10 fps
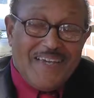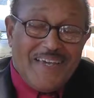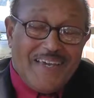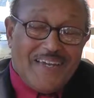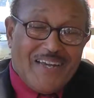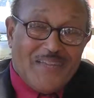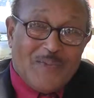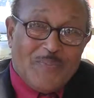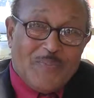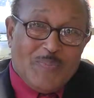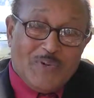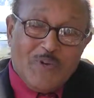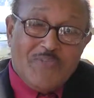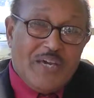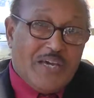But
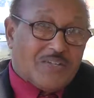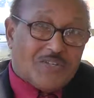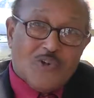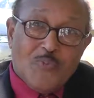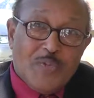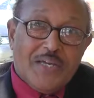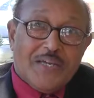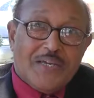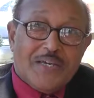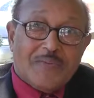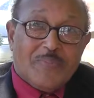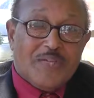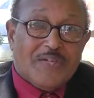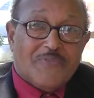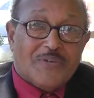we've had so many, it'd be
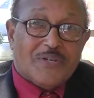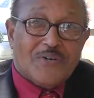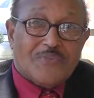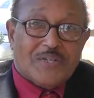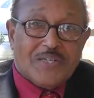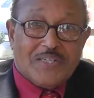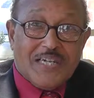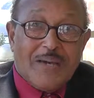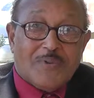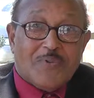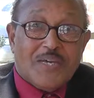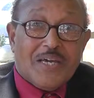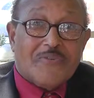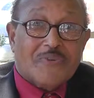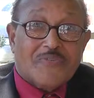difficult in the time that we
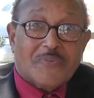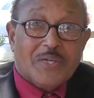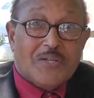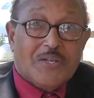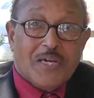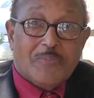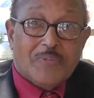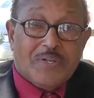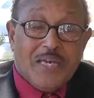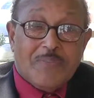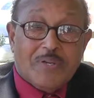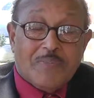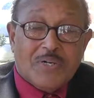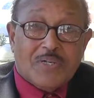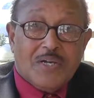have here for me to name them,
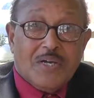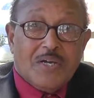but